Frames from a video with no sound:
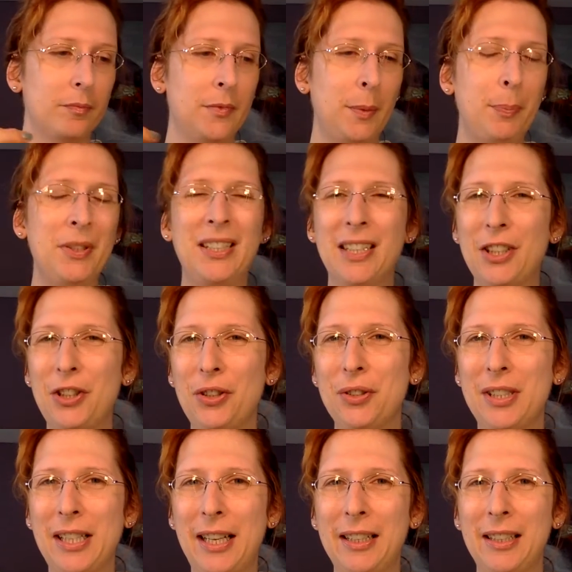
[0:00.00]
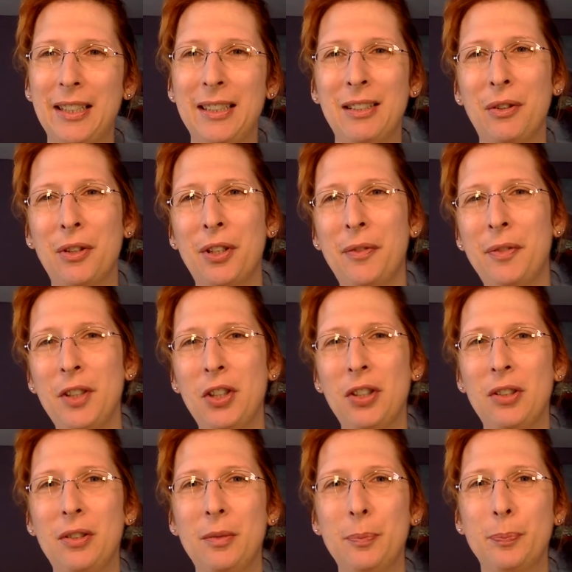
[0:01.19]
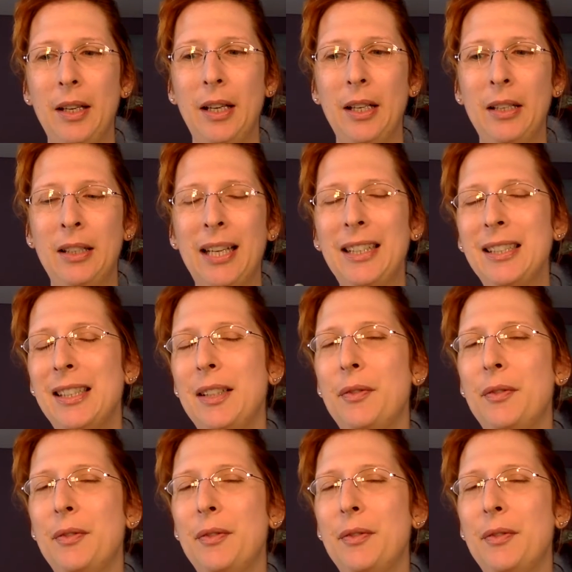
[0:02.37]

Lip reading: The pistachio scent is artificial. It tastes